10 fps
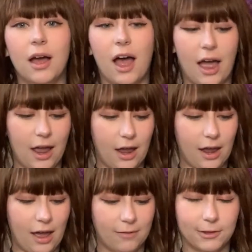I
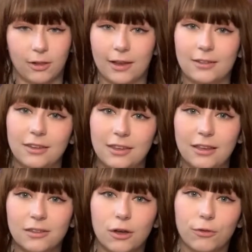have collected
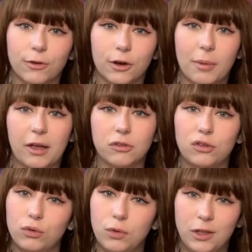these over about
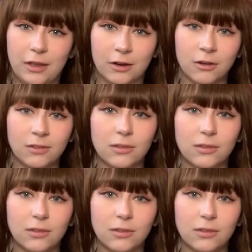2 years,